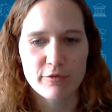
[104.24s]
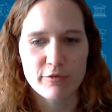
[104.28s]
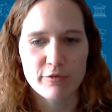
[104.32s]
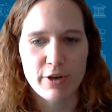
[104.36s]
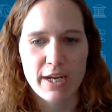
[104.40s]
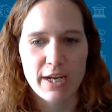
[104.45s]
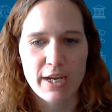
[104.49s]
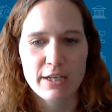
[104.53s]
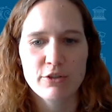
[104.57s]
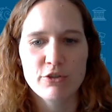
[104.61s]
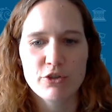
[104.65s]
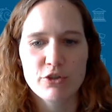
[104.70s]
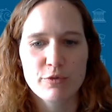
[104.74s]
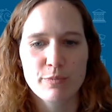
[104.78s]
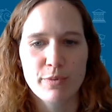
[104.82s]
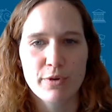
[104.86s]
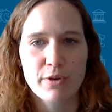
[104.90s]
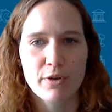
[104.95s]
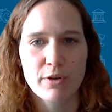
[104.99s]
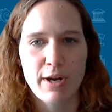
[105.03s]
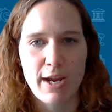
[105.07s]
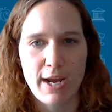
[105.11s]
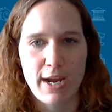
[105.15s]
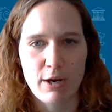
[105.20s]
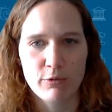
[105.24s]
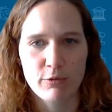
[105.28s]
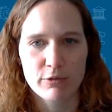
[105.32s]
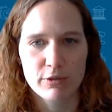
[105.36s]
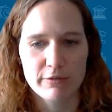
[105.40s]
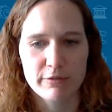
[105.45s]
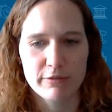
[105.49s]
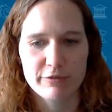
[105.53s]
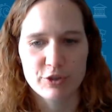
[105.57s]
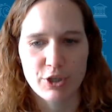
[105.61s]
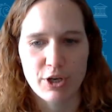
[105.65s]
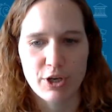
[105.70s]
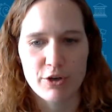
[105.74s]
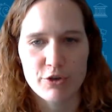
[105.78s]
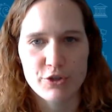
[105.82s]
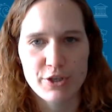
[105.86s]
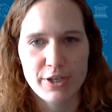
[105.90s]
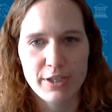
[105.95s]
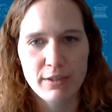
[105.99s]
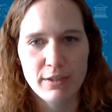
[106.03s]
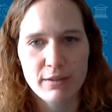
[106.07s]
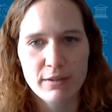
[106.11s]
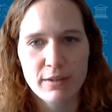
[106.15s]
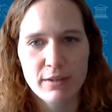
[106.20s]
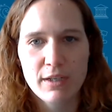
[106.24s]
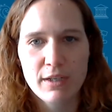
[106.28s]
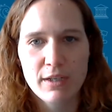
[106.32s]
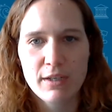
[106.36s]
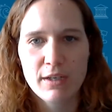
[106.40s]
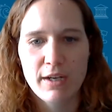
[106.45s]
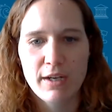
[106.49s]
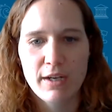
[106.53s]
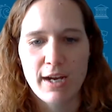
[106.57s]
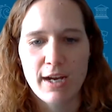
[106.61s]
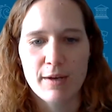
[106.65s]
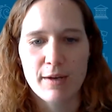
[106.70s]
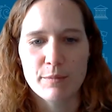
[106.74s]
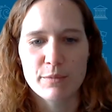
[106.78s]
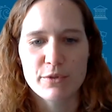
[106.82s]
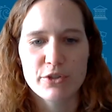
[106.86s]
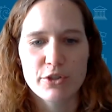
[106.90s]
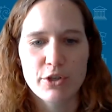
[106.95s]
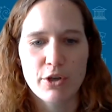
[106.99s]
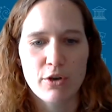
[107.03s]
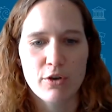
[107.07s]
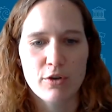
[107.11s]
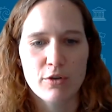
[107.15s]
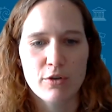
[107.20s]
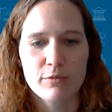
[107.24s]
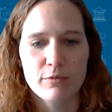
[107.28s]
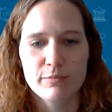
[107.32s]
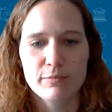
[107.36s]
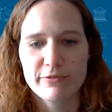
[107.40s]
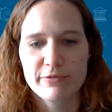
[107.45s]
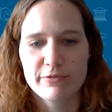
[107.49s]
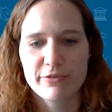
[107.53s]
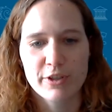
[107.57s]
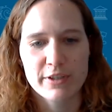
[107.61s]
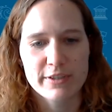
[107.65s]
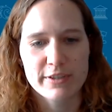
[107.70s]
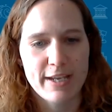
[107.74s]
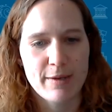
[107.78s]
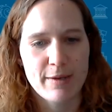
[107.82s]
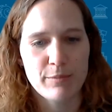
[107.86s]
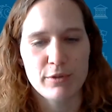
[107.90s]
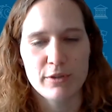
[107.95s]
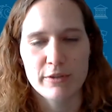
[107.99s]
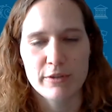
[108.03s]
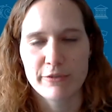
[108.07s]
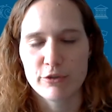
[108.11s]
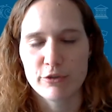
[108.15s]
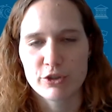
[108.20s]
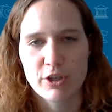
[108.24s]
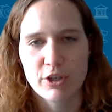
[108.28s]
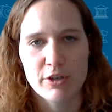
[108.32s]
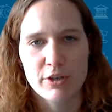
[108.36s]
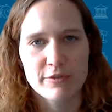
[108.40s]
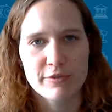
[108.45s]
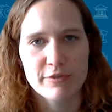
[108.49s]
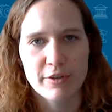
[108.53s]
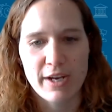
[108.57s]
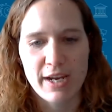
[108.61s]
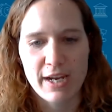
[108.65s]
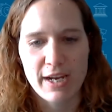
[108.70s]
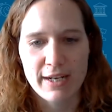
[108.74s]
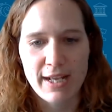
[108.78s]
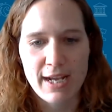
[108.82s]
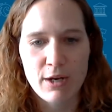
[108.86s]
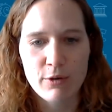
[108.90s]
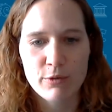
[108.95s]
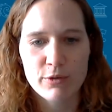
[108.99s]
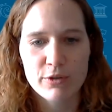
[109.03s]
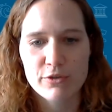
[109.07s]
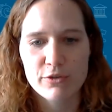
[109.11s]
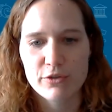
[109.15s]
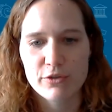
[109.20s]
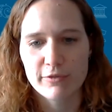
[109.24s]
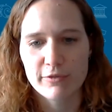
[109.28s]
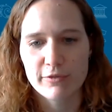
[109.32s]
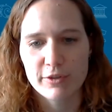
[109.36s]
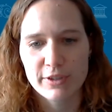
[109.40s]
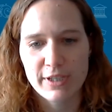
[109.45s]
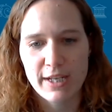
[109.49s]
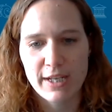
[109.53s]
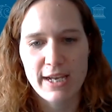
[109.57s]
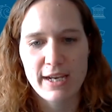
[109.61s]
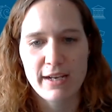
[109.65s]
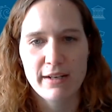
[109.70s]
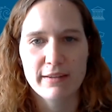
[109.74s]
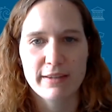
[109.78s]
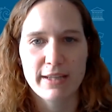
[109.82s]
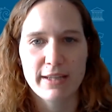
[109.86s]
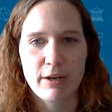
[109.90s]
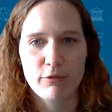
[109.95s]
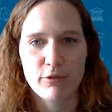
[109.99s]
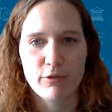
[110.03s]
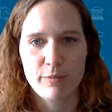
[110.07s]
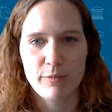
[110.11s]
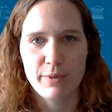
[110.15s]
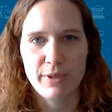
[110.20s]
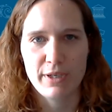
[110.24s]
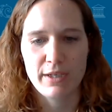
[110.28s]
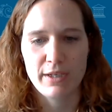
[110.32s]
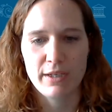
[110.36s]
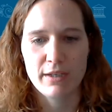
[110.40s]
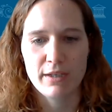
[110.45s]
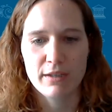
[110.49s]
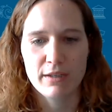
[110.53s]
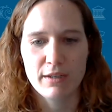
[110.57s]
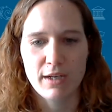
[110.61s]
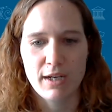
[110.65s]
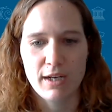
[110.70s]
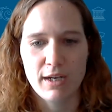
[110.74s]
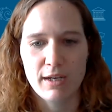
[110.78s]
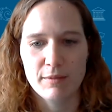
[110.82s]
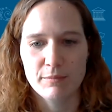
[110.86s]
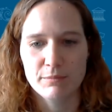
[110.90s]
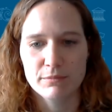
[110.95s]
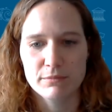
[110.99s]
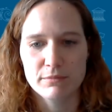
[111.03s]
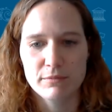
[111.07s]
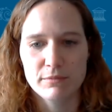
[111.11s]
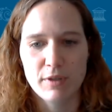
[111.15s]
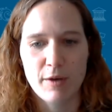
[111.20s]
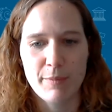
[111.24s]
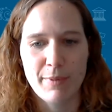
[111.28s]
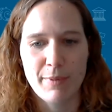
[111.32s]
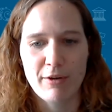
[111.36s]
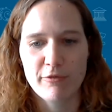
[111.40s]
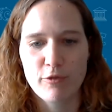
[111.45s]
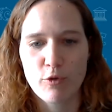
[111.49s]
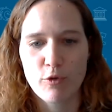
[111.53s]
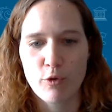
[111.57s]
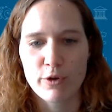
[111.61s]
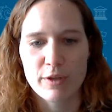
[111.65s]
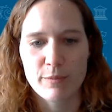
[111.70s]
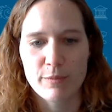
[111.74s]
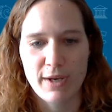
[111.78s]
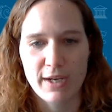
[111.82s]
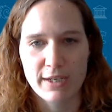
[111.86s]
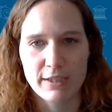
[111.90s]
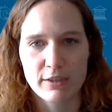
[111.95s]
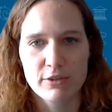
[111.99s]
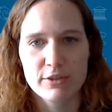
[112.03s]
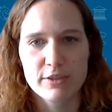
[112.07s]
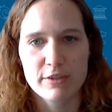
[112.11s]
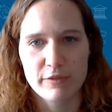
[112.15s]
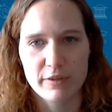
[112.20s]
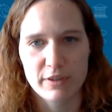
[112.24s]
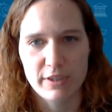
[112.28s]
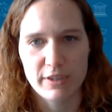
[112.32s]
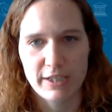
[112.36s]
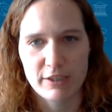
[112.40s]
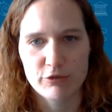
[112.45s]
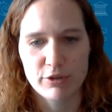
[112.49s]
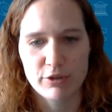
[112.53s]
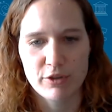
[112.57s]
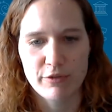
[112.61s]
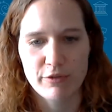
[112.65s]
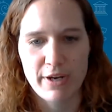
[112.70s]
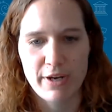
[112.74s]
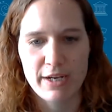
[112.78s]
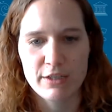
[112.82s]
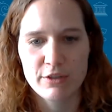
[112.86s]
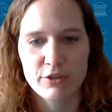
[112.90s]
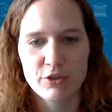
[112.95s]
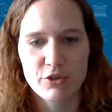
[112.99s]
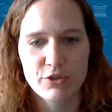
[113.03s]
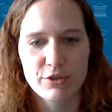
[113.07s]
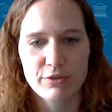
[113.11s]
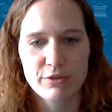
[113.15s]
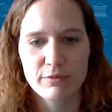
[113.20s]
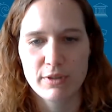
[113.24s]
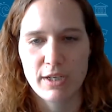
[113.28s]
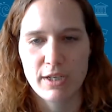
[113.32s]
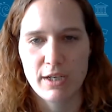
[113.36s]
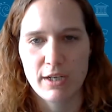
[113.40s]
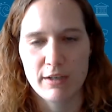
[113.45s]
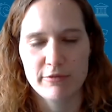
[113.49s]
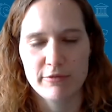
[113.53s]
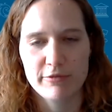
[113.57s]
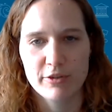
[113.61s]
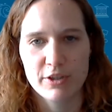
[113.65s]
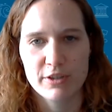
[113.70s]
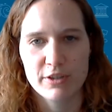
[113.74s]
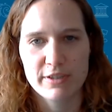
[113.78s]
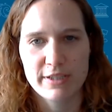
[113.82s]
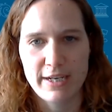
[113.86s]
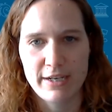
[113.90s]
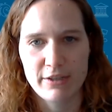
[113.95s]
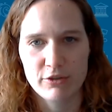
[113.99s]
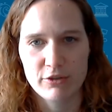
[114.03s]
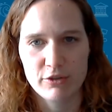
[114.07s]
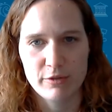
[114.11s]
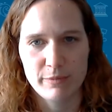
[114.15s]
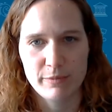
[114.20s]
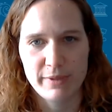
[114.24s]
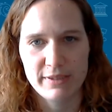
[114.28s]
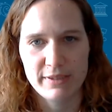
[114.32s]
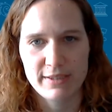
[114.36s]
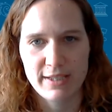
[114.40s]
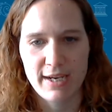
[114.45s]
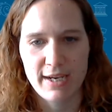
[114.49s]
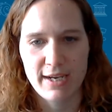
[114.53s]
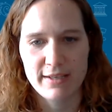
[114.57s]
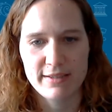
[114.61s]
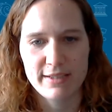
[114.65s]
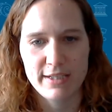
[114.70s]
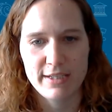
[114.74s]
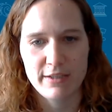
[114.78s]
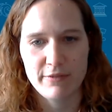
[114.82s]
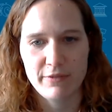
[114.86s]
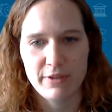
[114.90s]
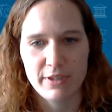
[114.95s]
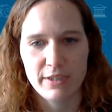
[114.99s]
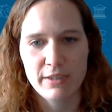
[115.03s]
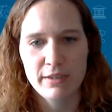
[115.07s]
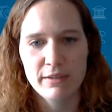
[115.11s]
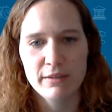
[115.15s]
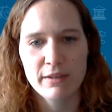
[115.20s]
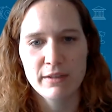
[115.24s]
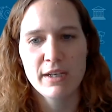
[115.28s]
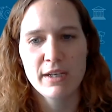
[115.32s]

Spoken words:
range per hour of charging. So for example, if you charge for 8 hours overnight, that would be about 40 miles of electric range for a standard midsize EV.